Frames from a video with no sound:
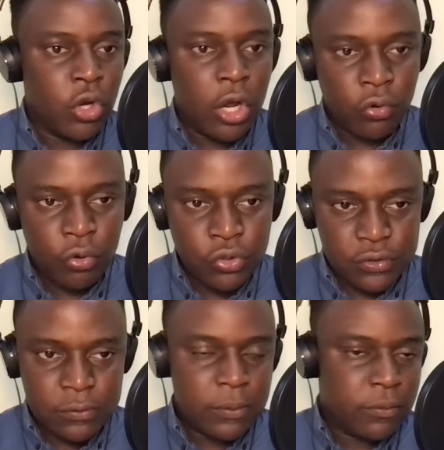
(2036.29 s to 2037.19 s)

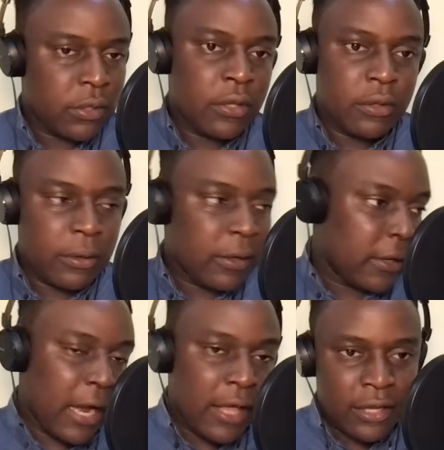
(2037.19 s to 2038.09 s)
across
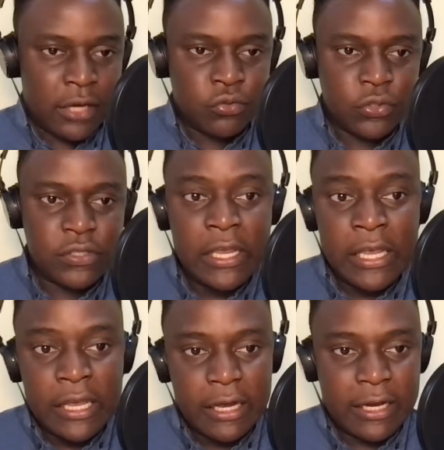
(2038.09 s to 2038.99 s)
the other countries,
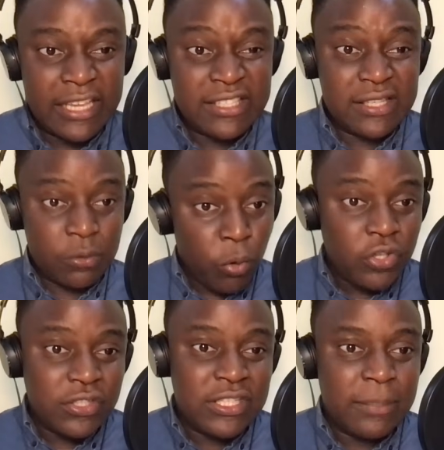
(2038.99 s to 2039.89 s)
let's say the one
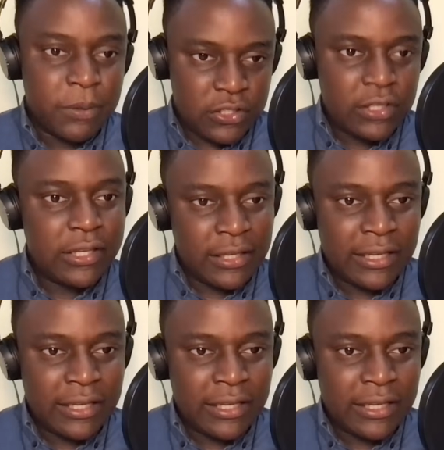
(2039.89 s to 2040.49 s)
you did, particularly in